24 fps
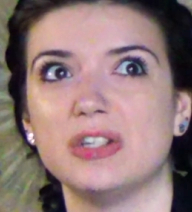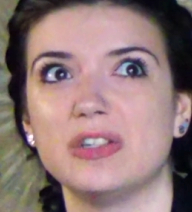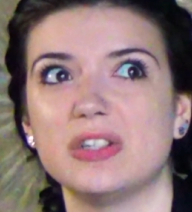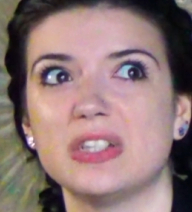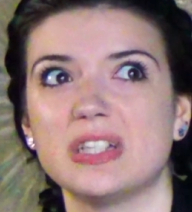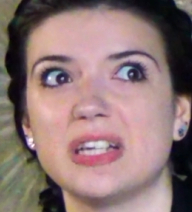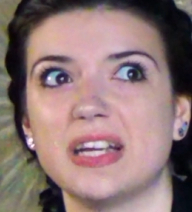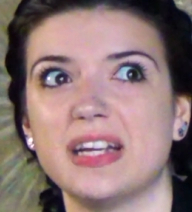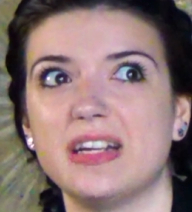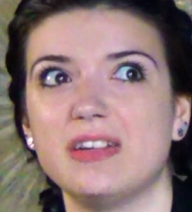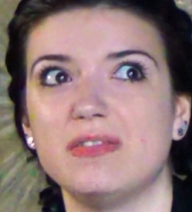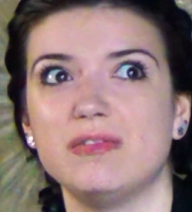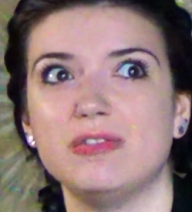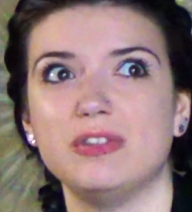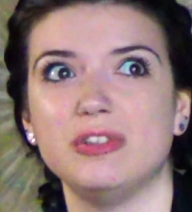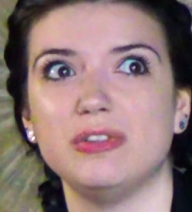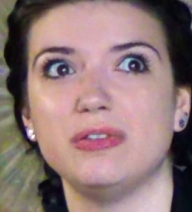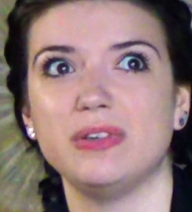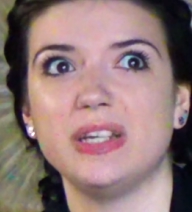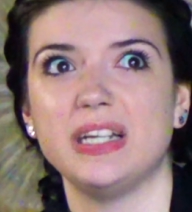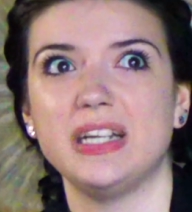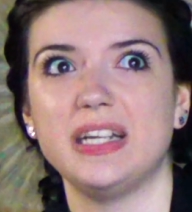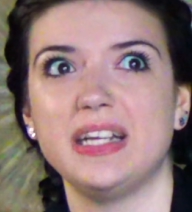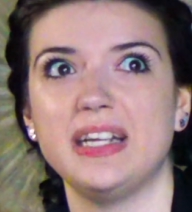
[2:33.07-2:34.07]
you're just kind of
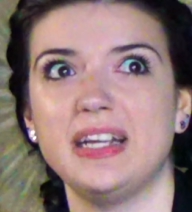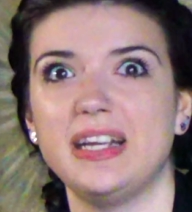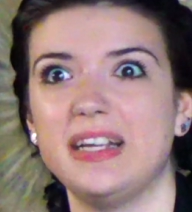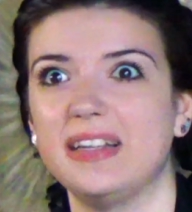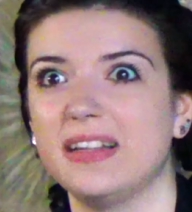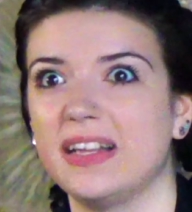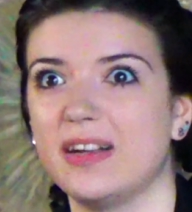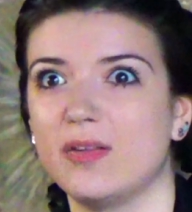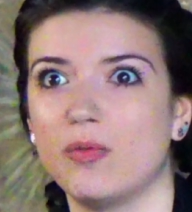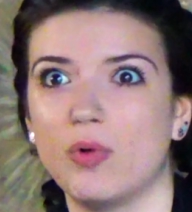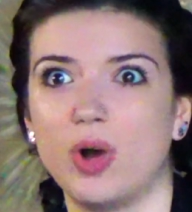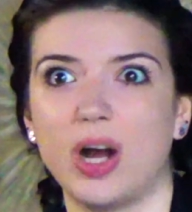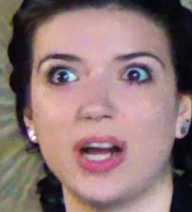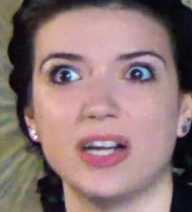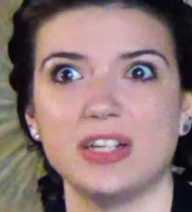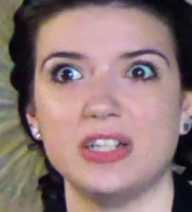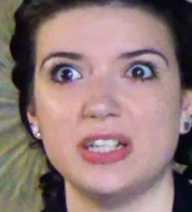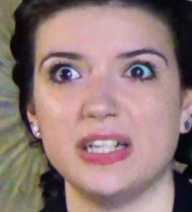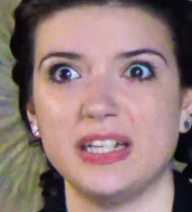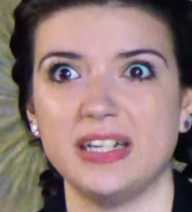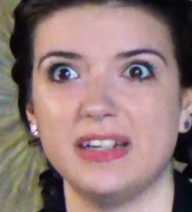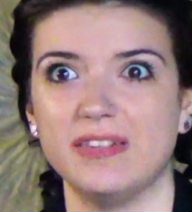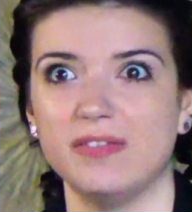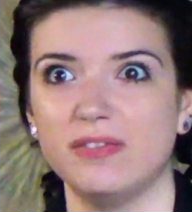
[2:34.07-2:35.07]
doing it and like
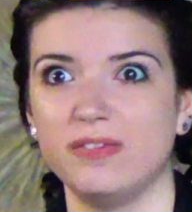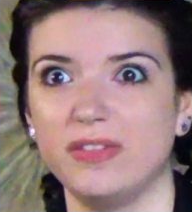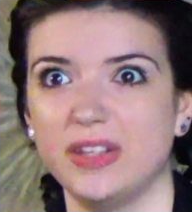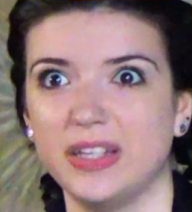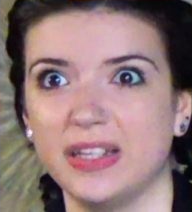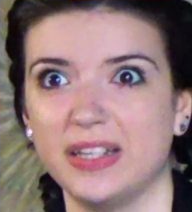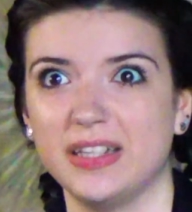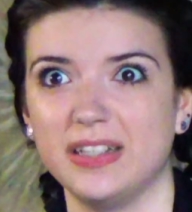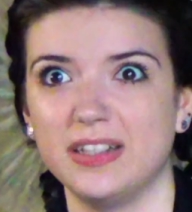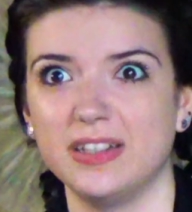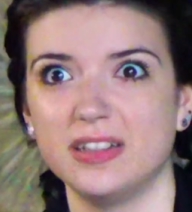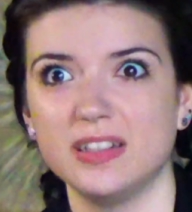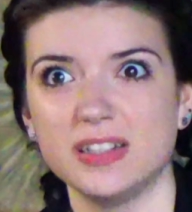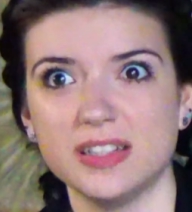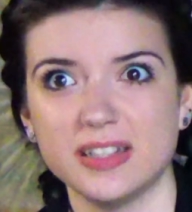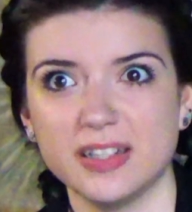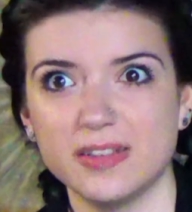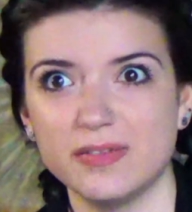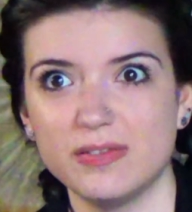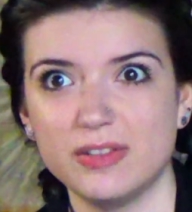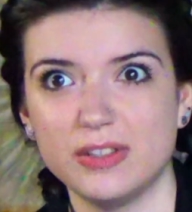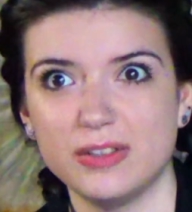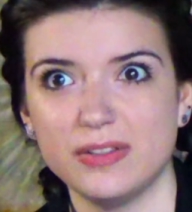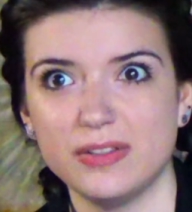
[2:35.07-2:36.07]
watching and feeling yourself